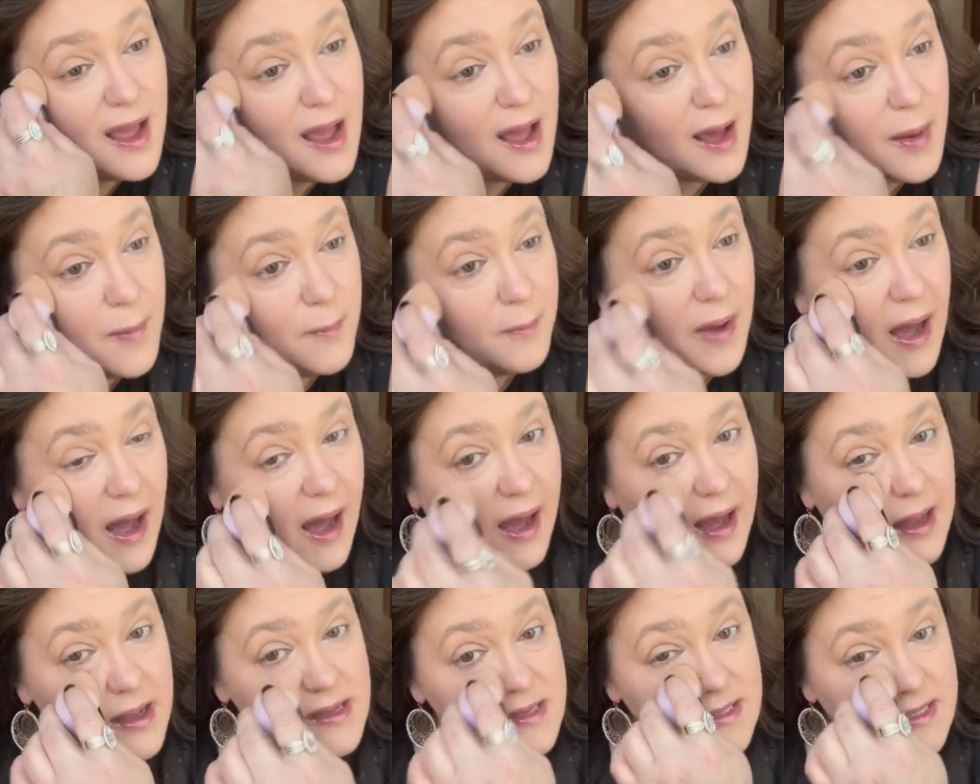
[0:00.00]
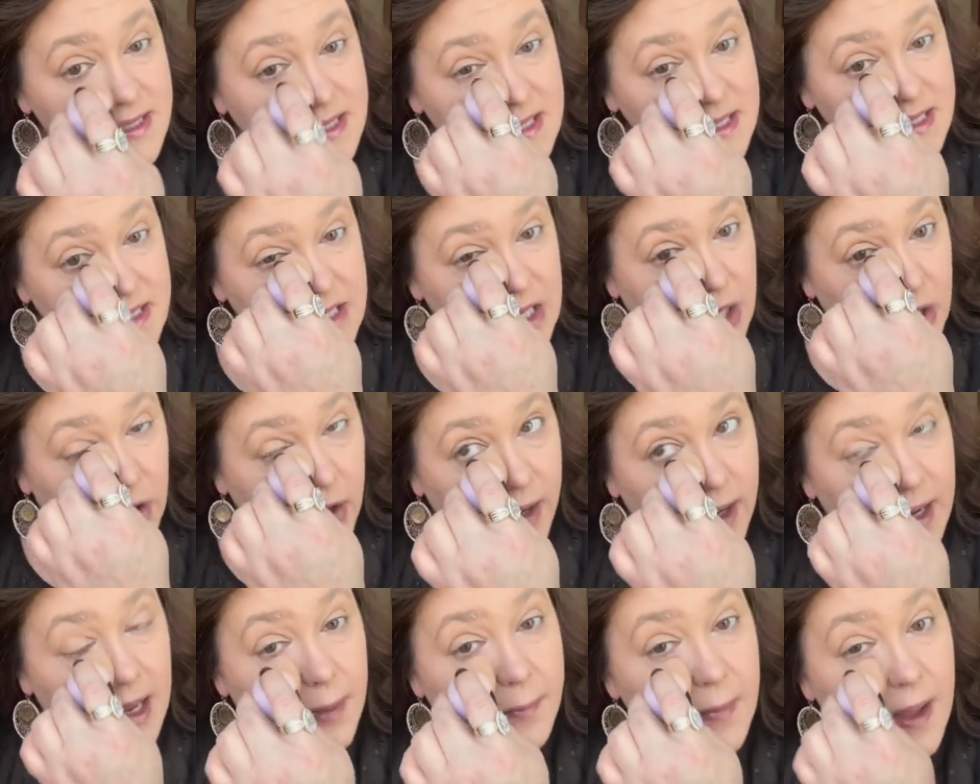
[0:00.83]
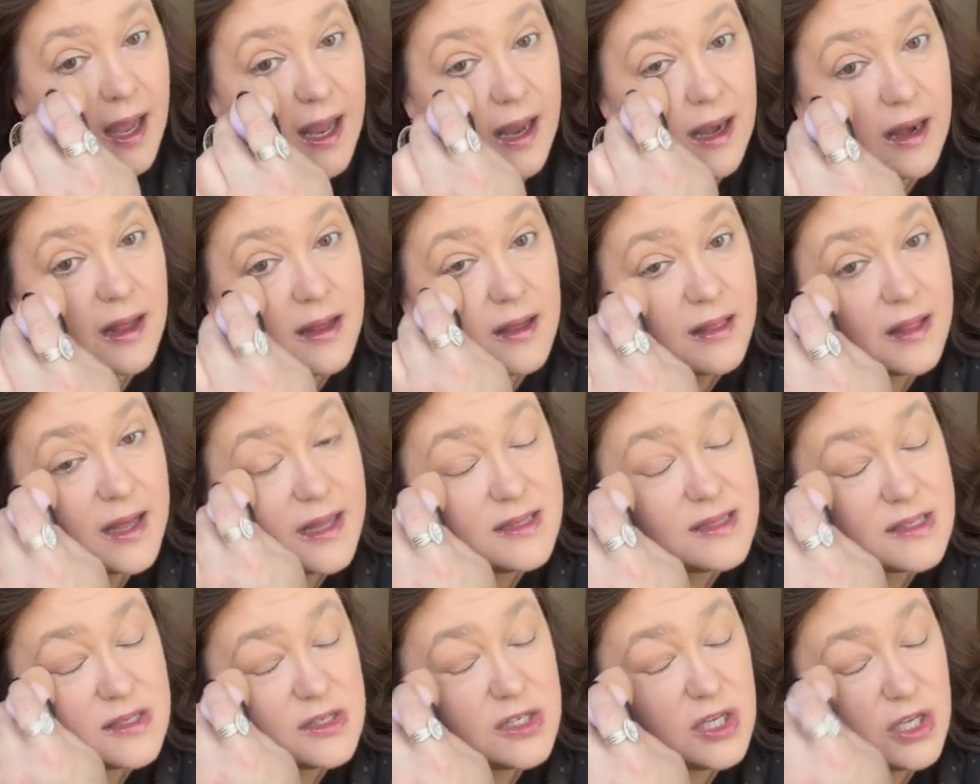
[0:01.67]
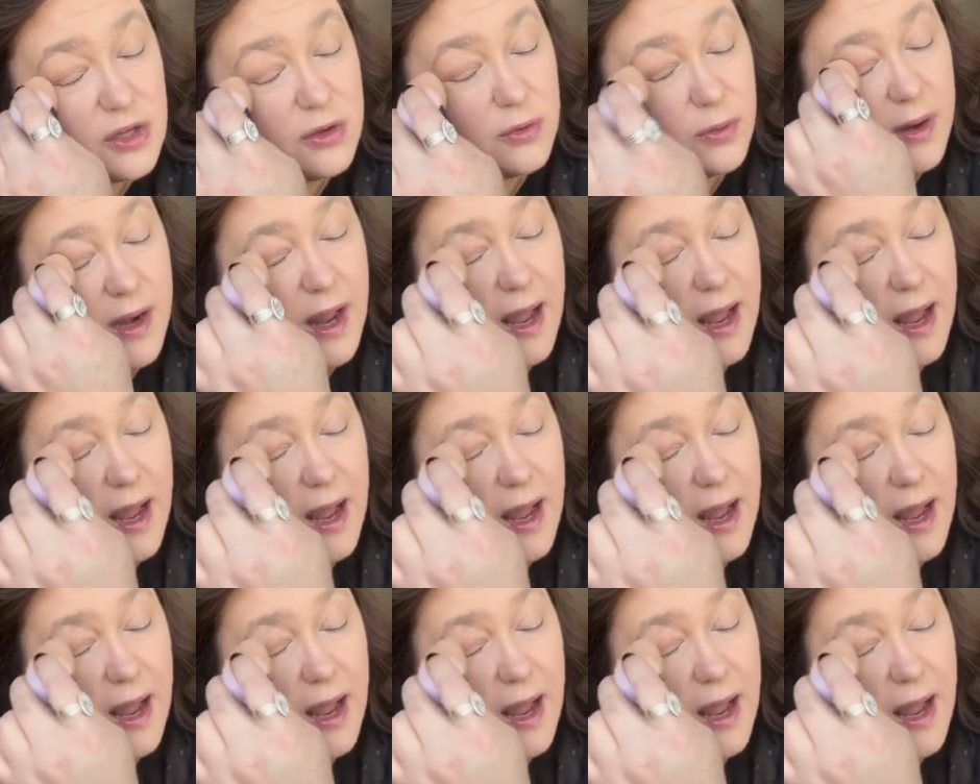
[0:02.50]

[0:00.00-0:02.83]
my CC cream. And it's too going to